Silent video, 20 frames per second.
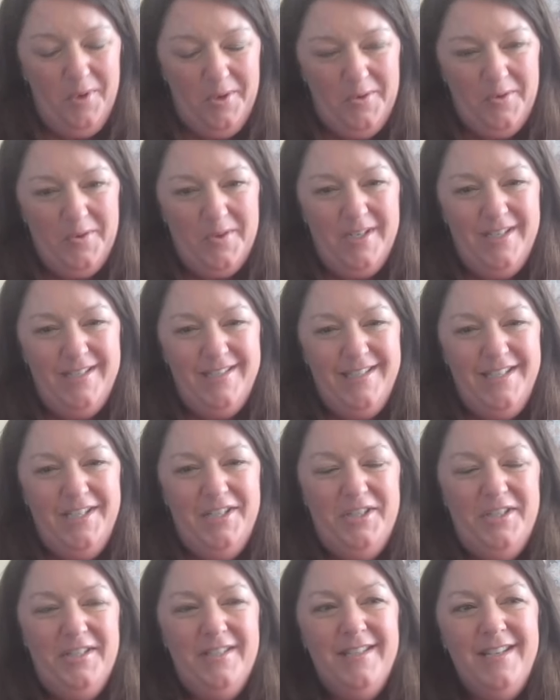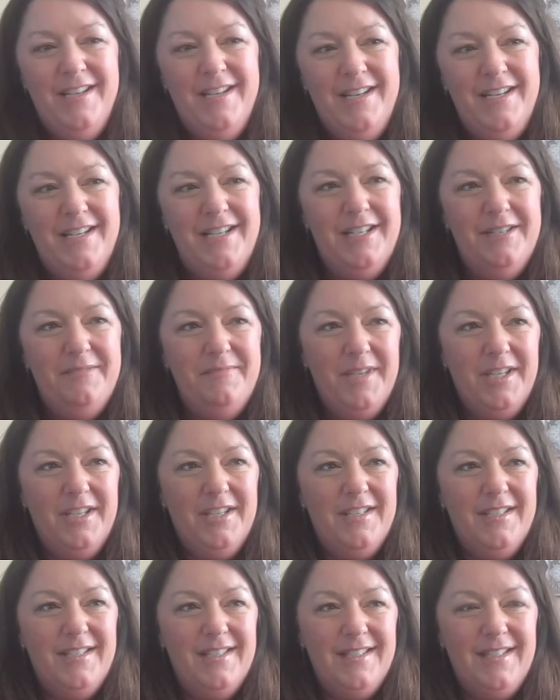pork organization um,
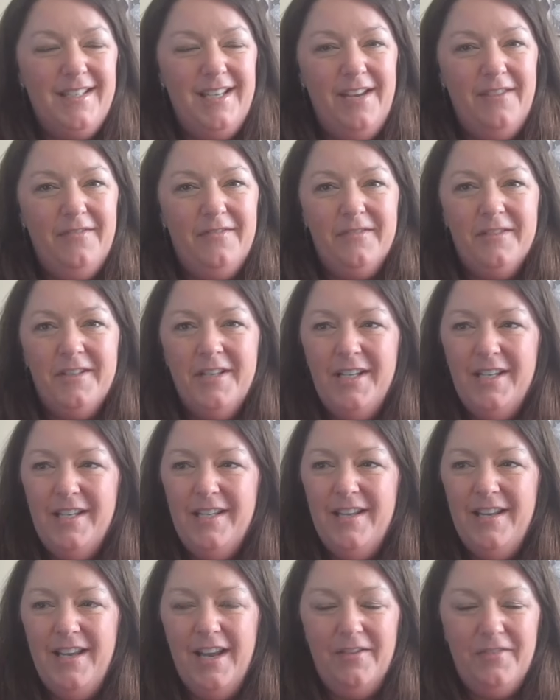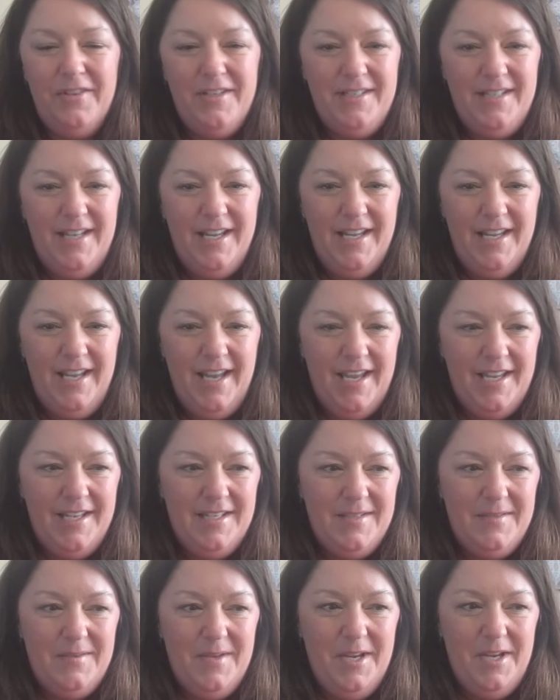because every every state
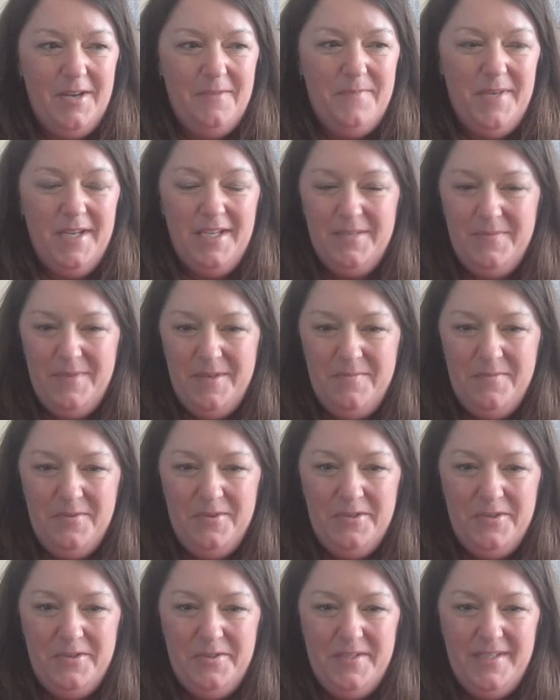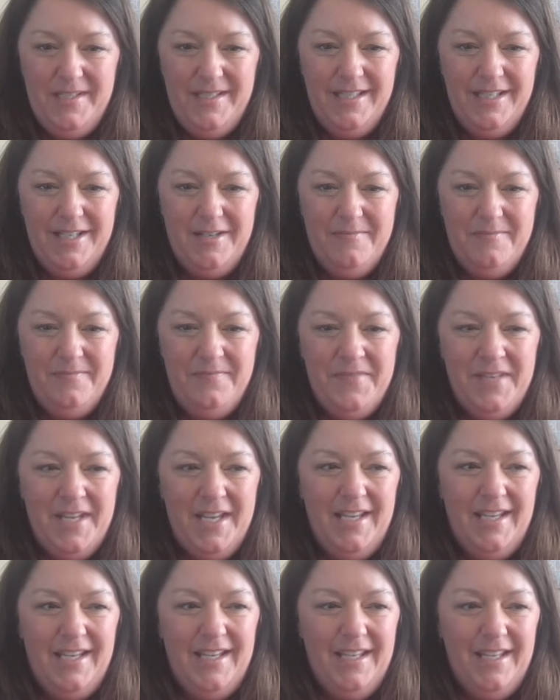has uh, pigs being produced um,
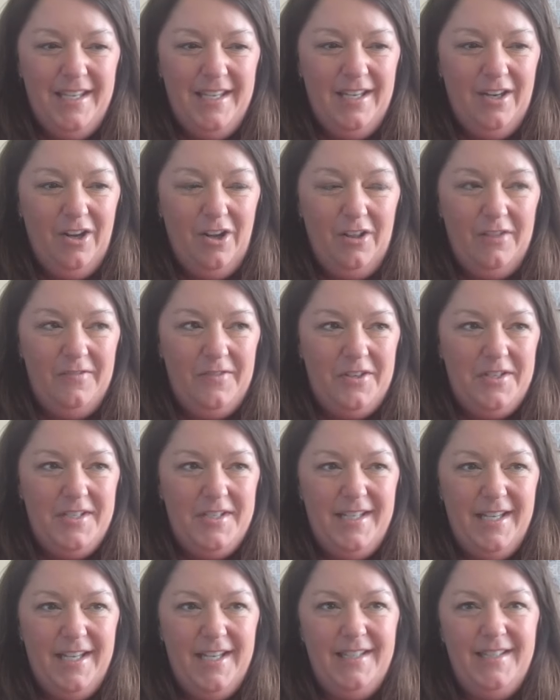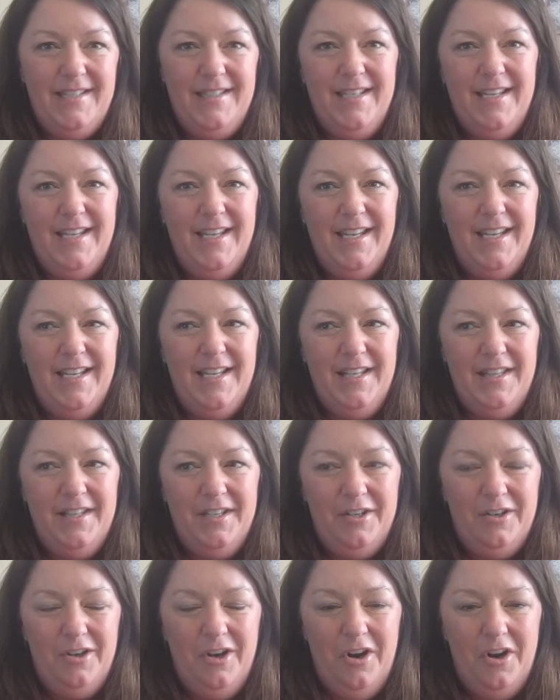in, in, all of our states, and
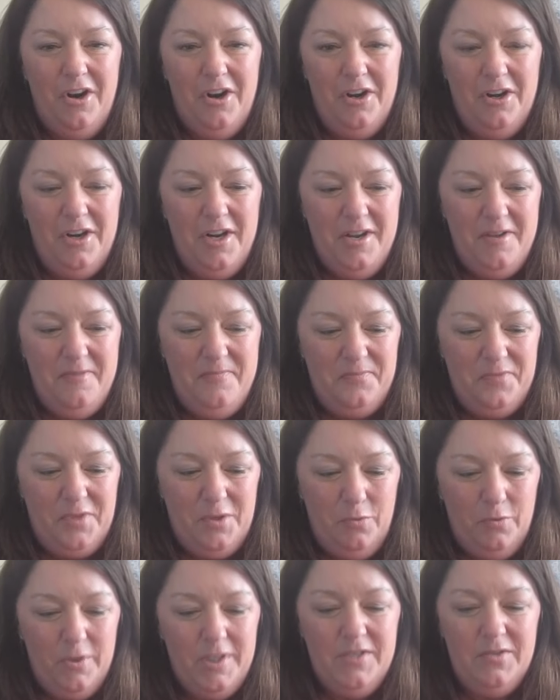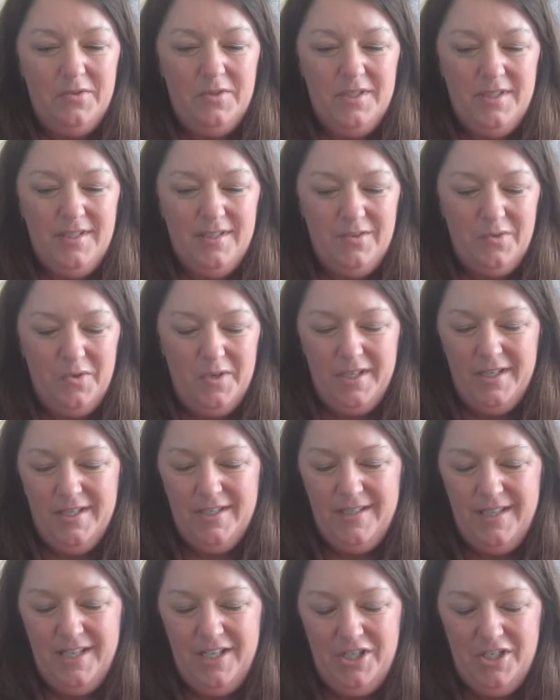there are um, resources
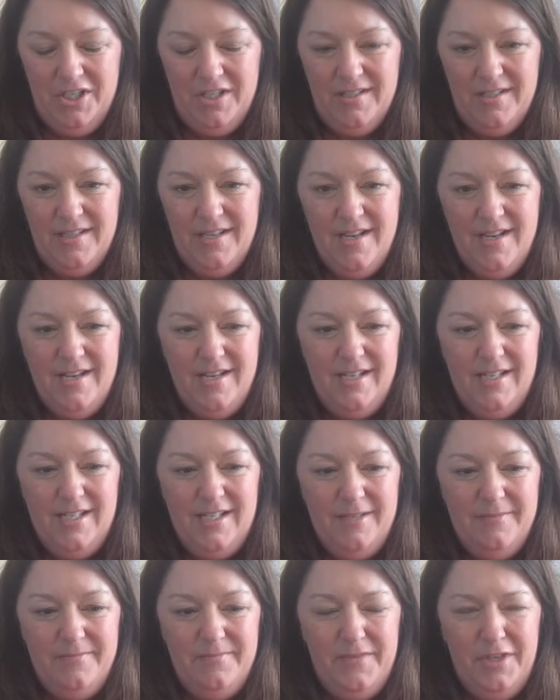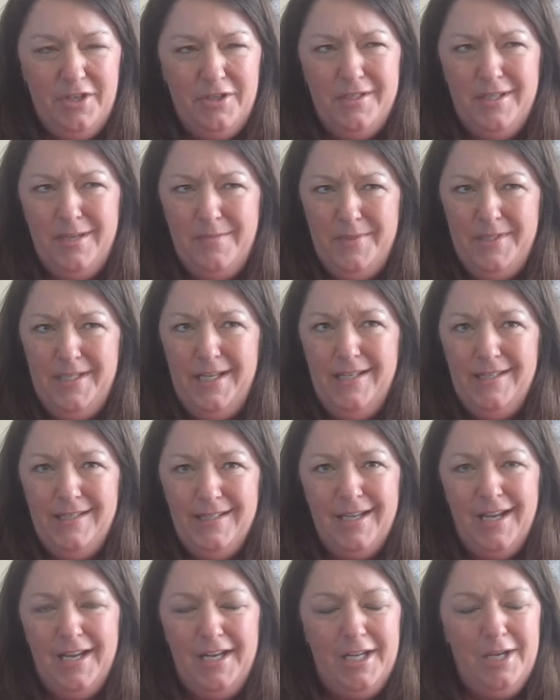organizations. Um, there are some states
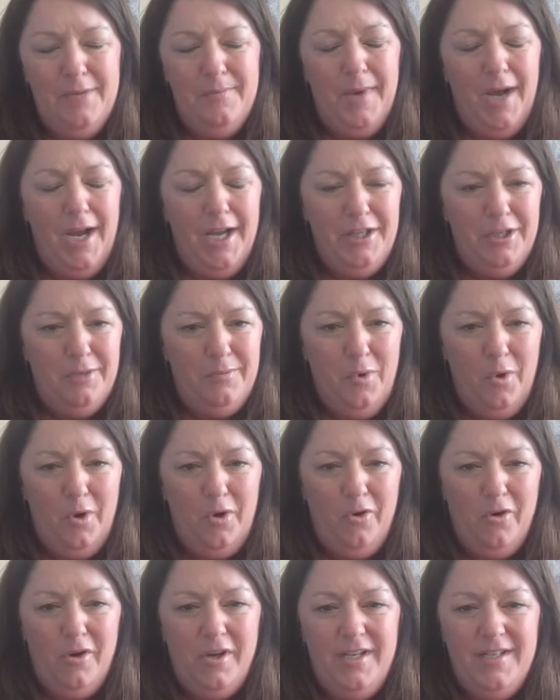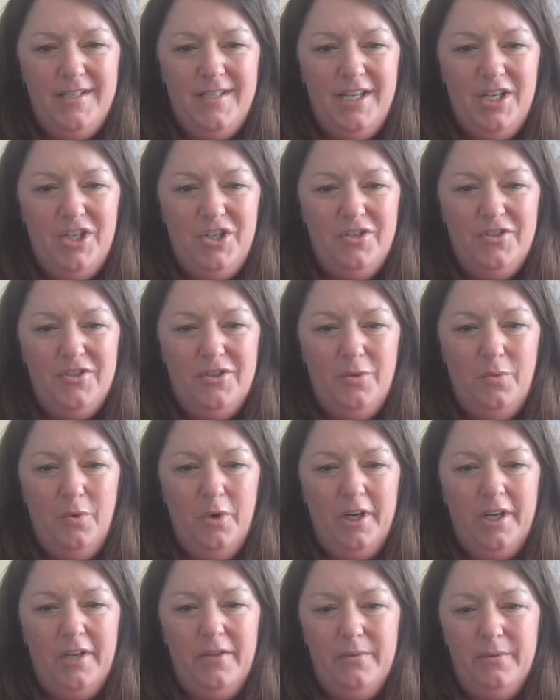that kind of combine their pork organizations or
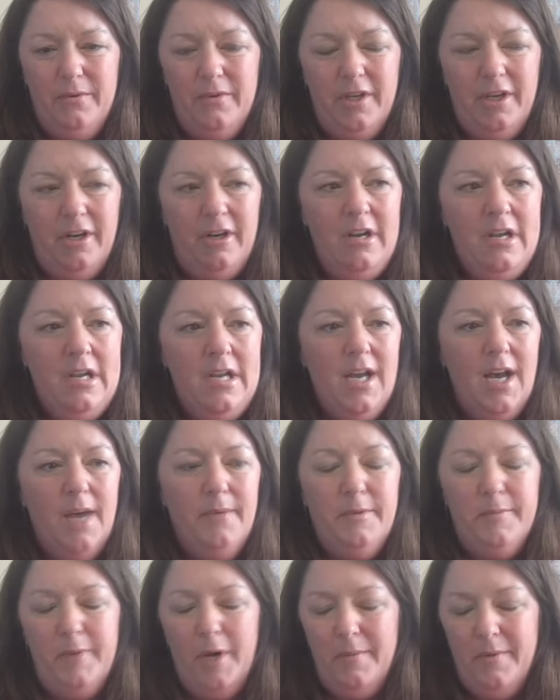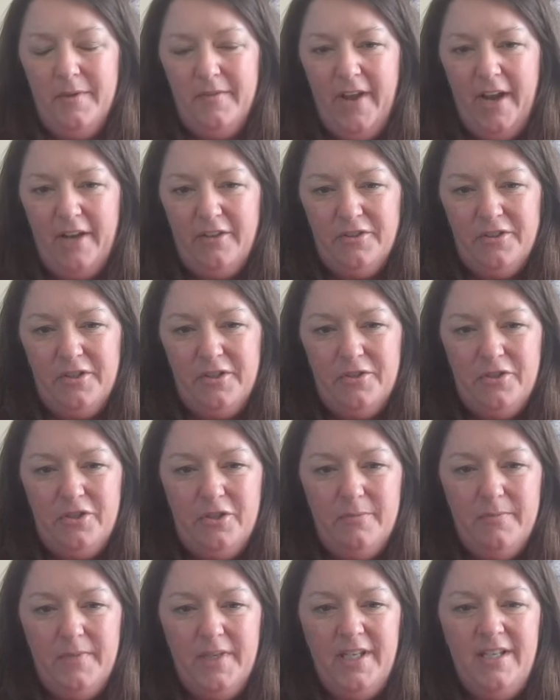work it through their um, Department of
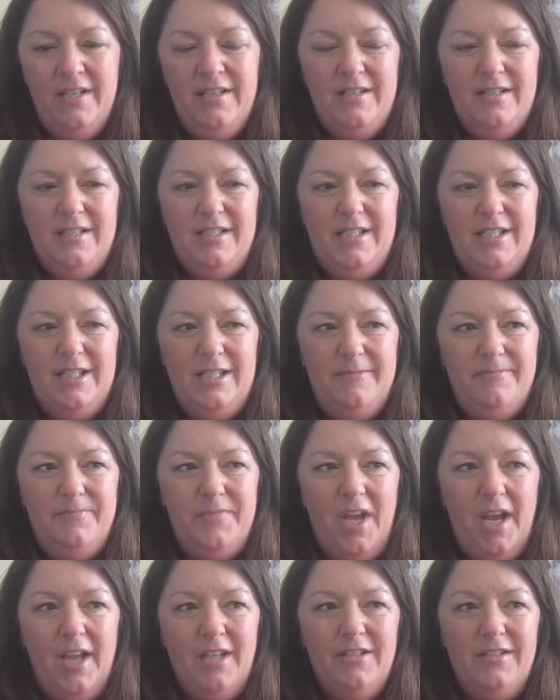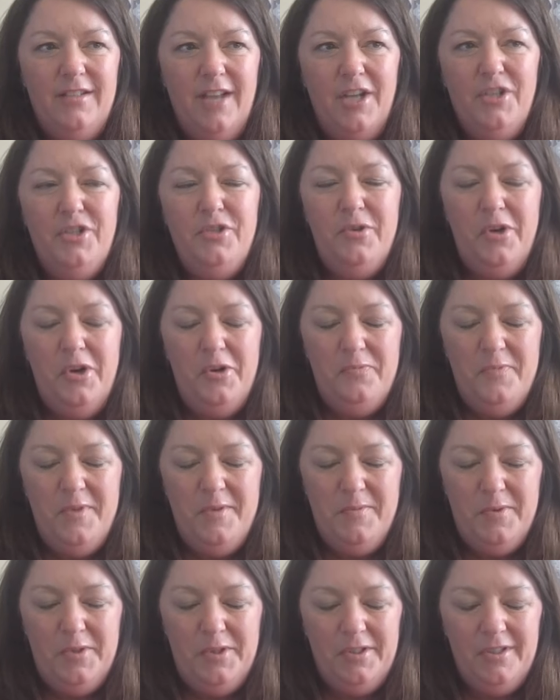Agriculture, but I, I do hope
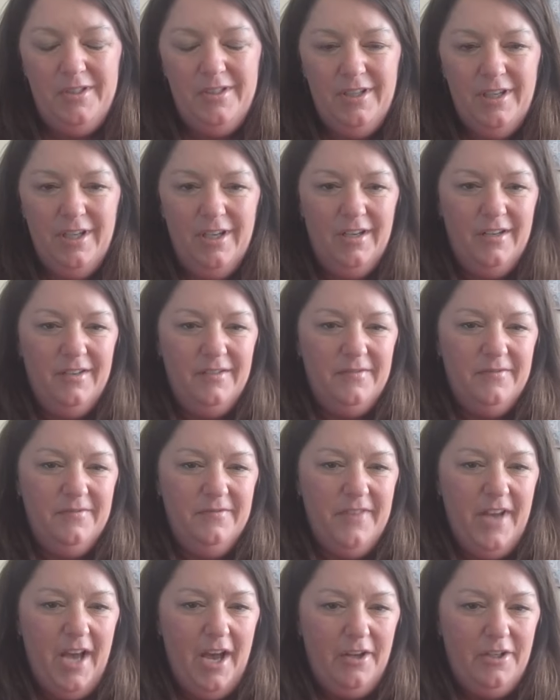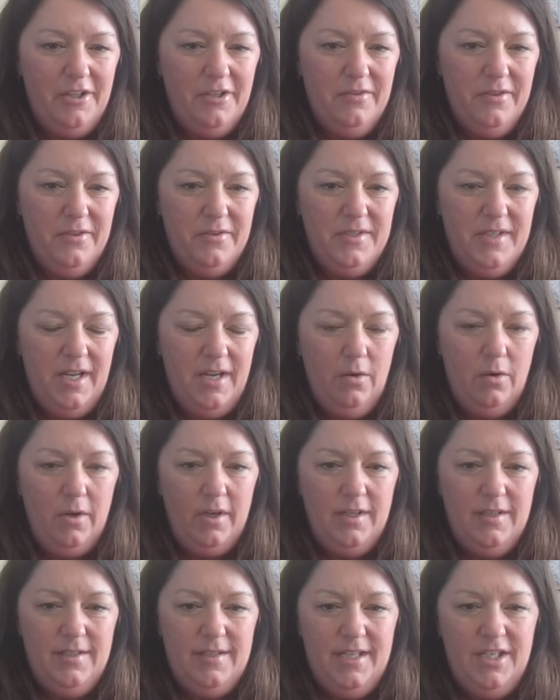people uh, value the state
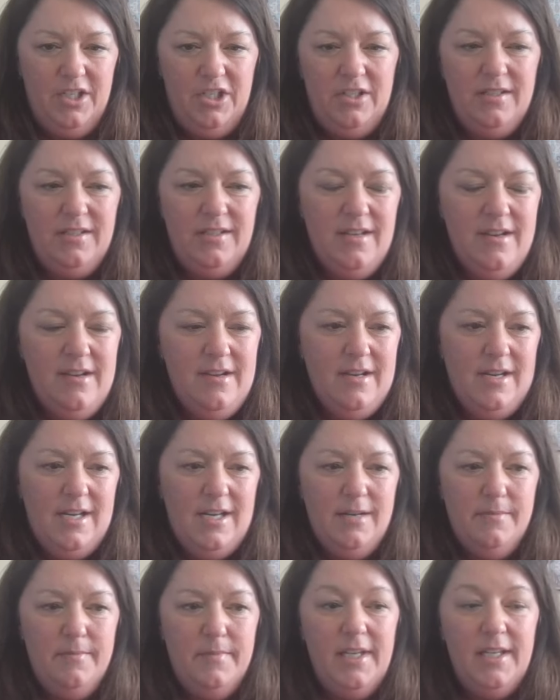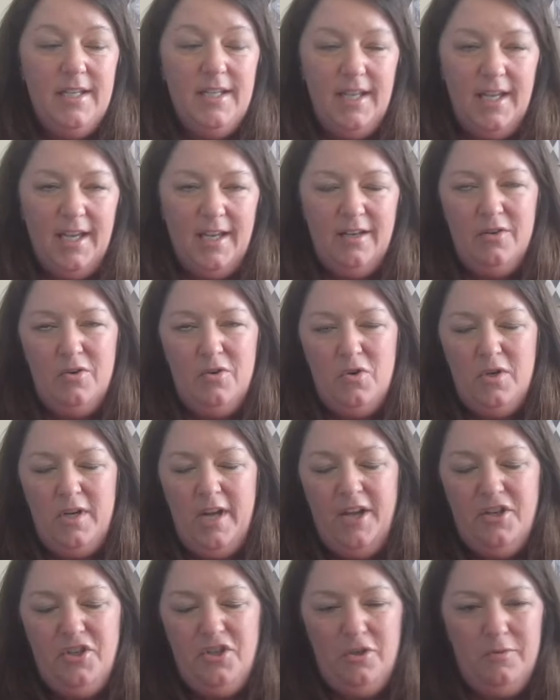organizations um, Indiana or
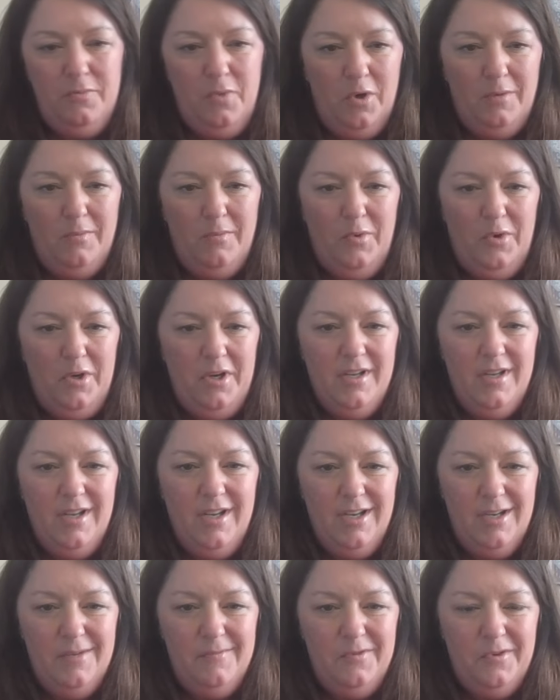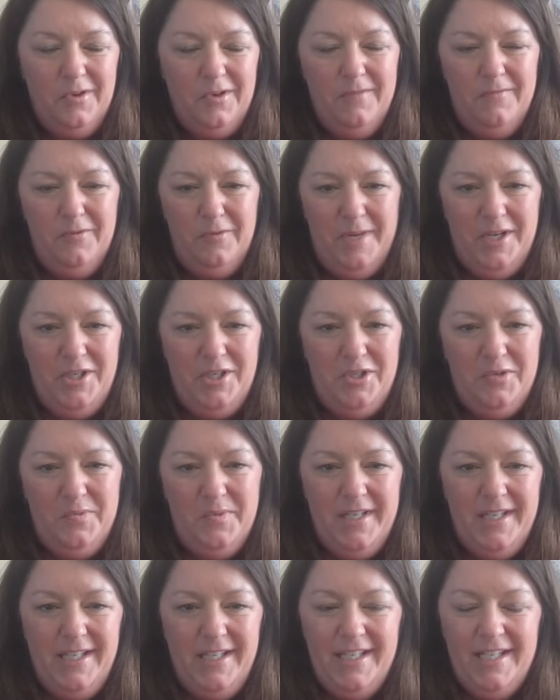National Pork Board um, for information
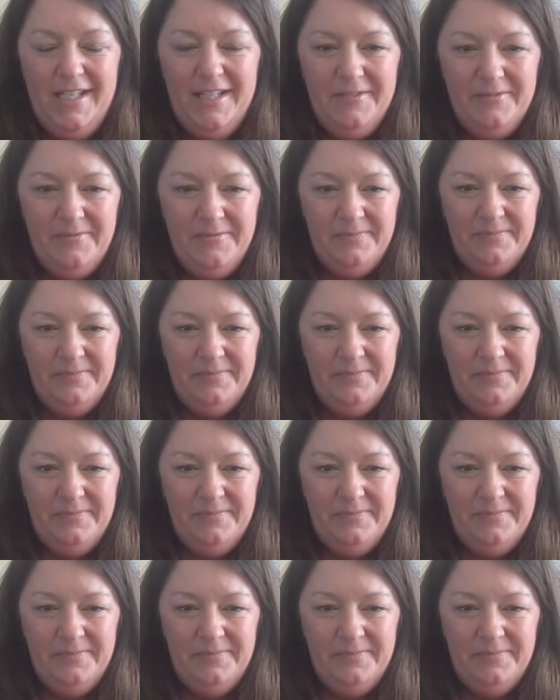when they need it.